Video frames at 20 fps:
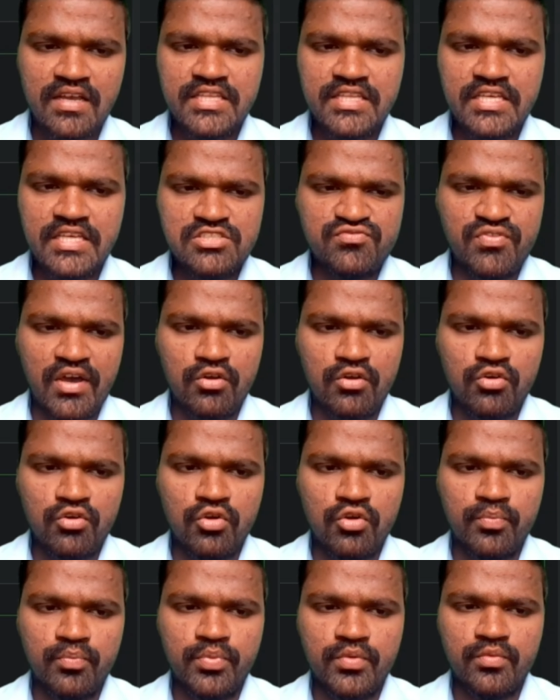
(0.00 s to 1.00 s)
this for
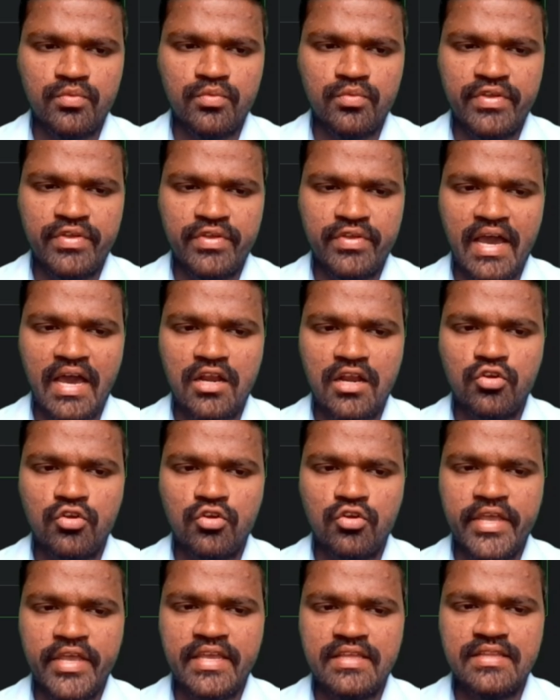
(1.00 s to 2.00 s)
loop, we are
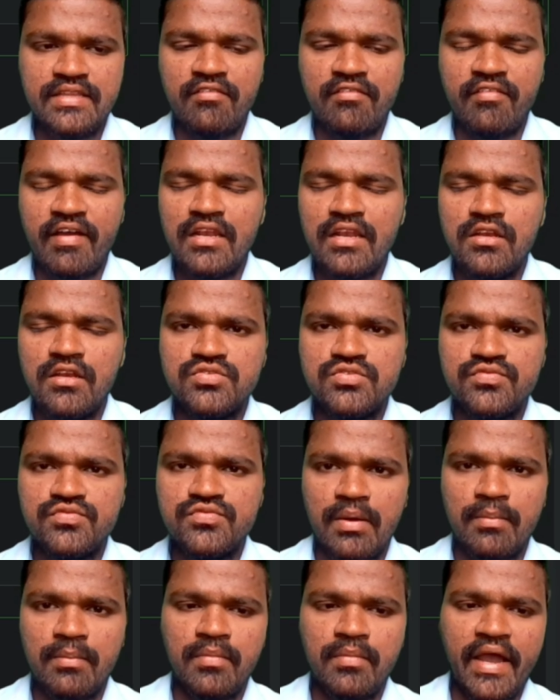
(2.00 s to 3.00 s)
going the values
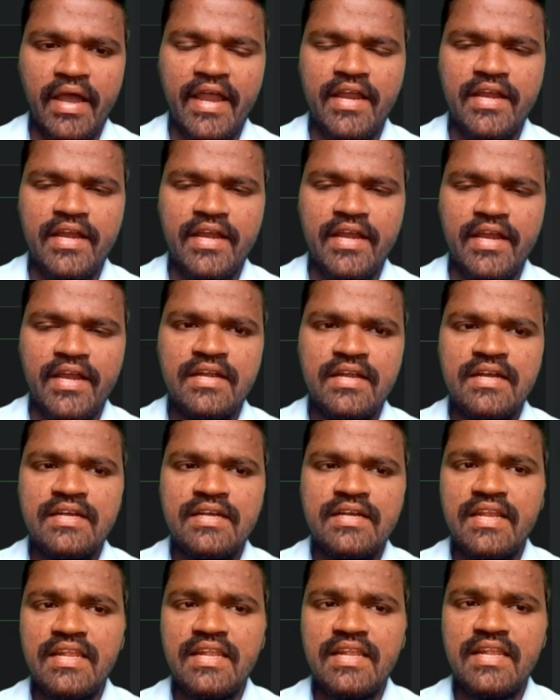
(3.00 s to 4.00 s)
from I
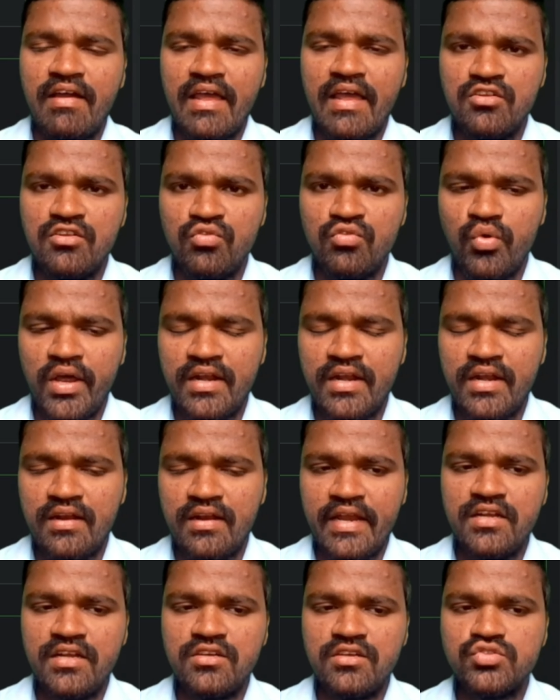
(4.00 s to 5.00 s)
till the value 1,
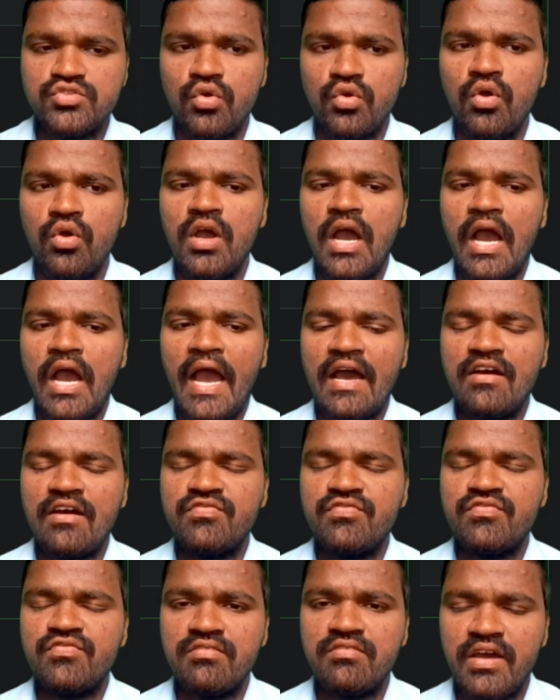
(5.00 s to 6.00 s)
right? So
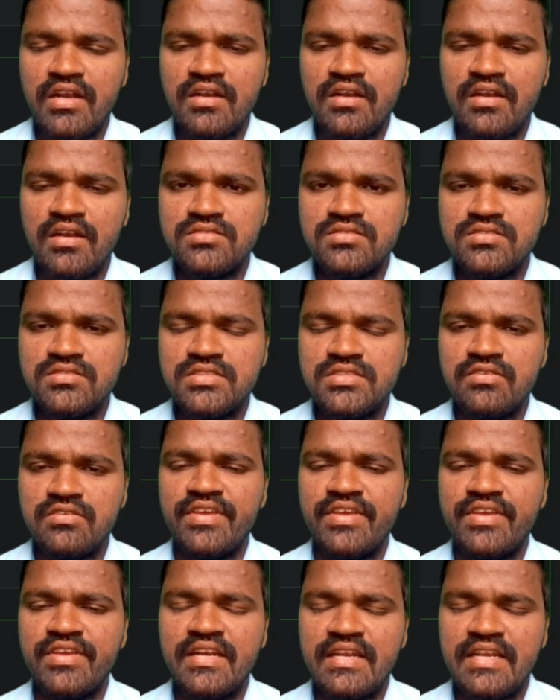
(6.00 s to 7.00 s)
after once
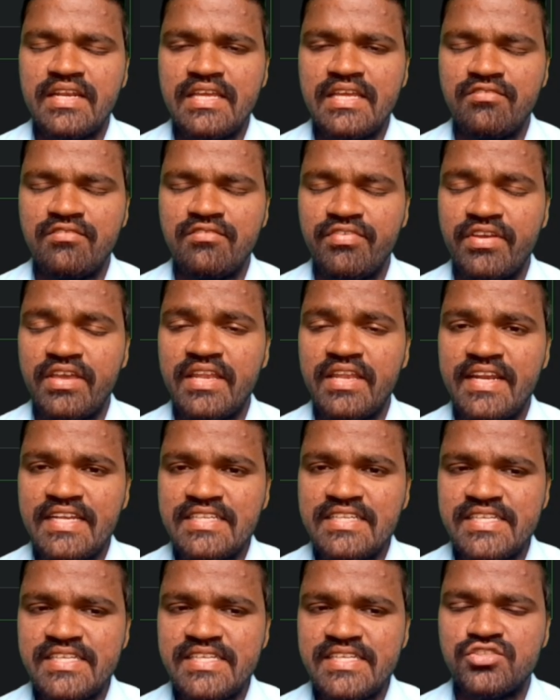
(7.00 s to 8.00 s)
we
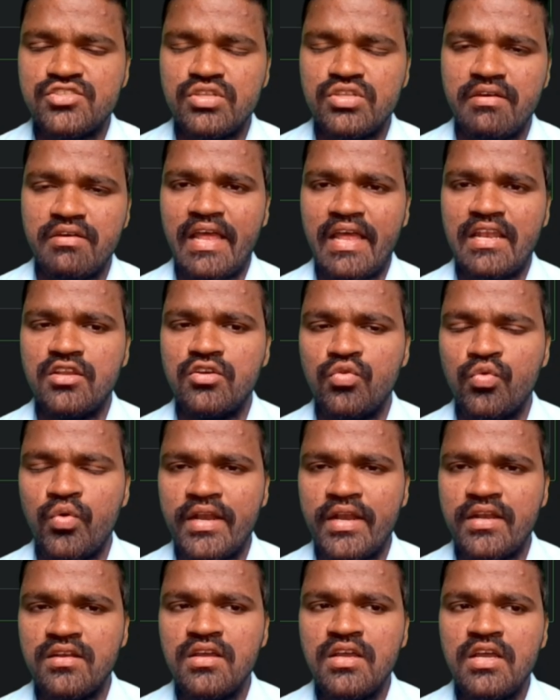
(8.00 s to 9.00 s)
reaches to the value
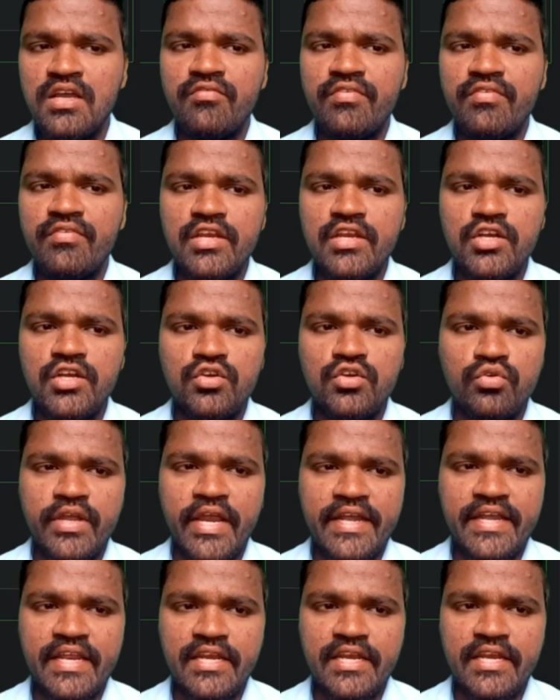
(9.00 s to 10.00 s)
1, we need to
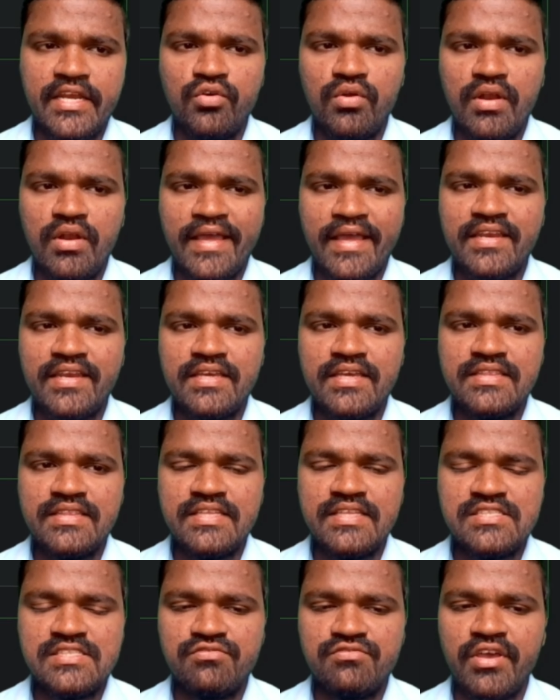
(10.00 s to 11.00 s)
get a new line in
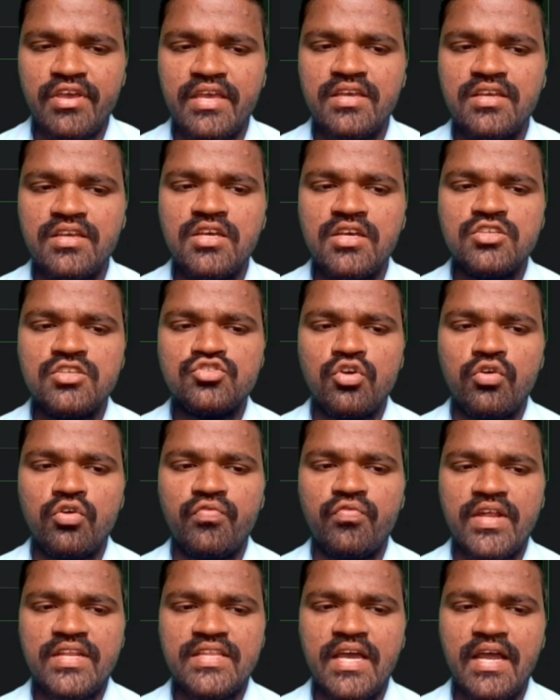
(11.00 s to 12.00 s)
this way. So
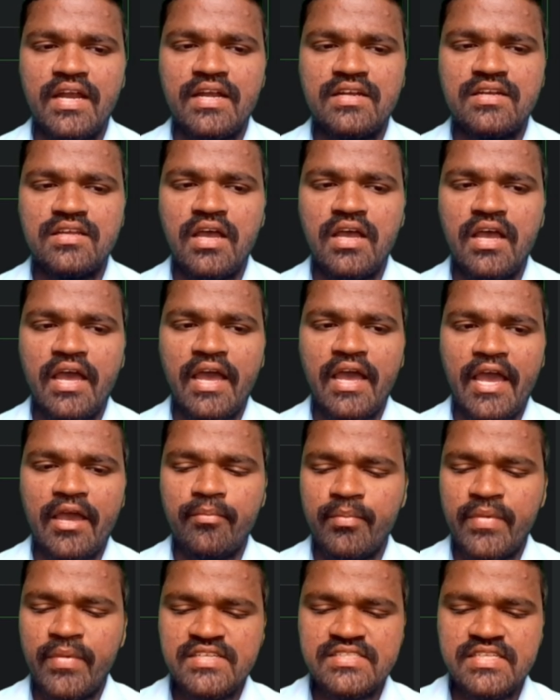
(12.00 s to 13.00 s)
for that, I
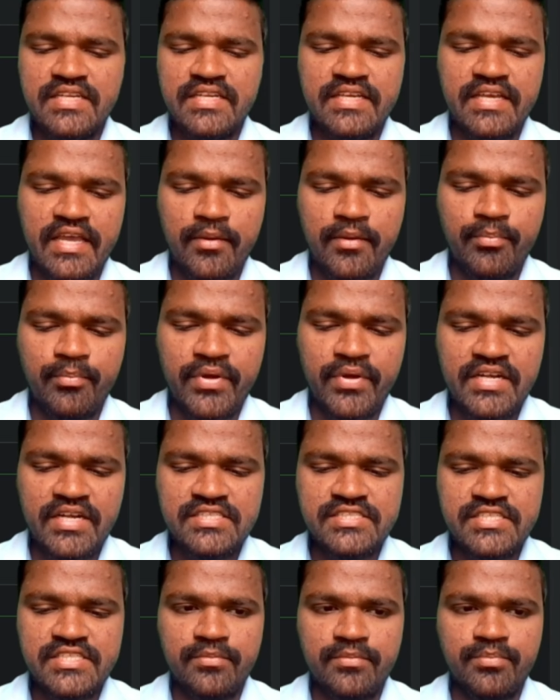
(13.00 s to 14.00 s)
am mentioning a print
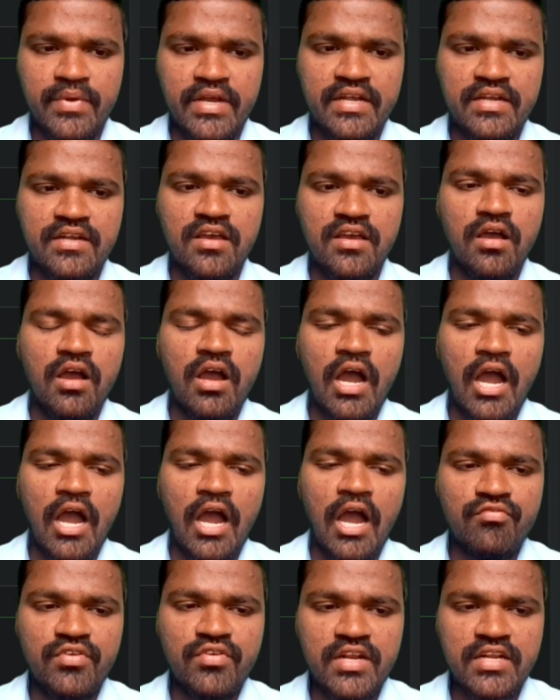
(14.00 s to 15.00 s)
statement
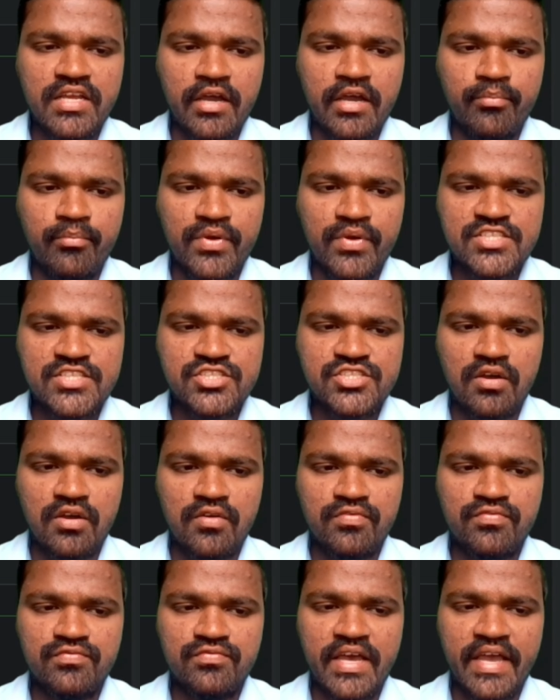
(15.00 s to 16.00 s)
after completion
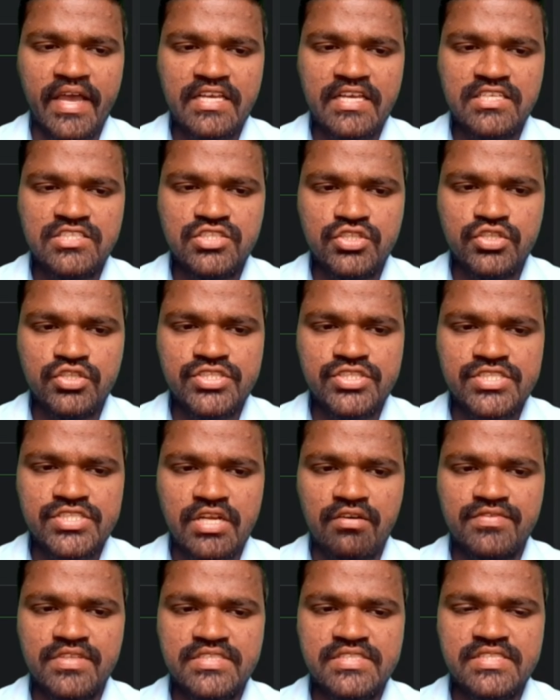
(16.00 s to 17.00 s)
of the execution
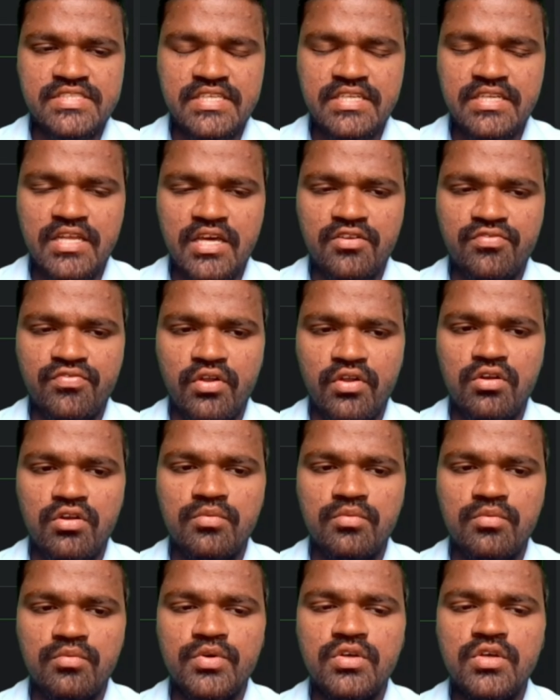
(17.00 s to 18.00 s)
of this inner for
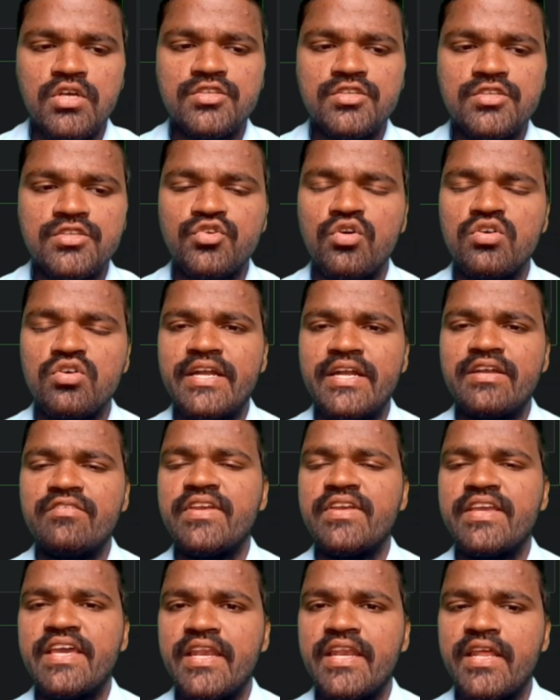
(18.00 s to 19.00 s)
loop, so that
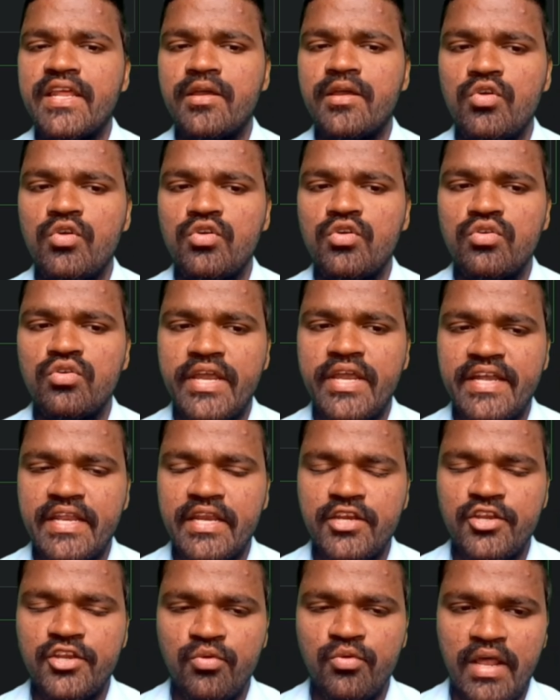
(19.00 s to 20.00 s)
we can able to get
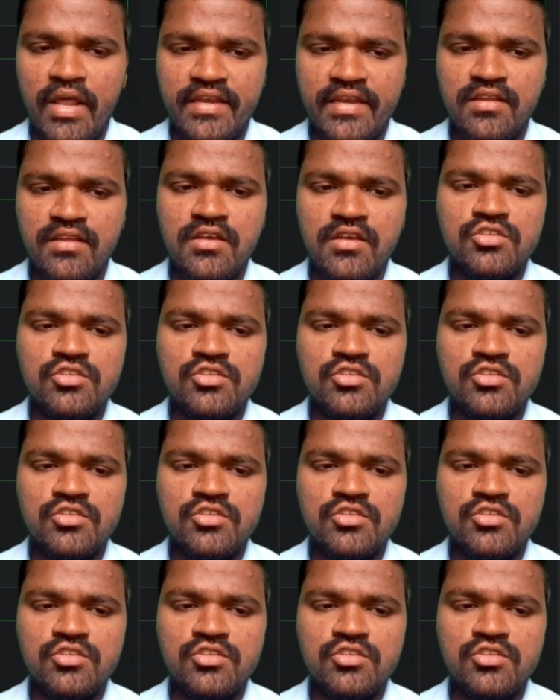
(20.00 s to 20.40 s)
a new line.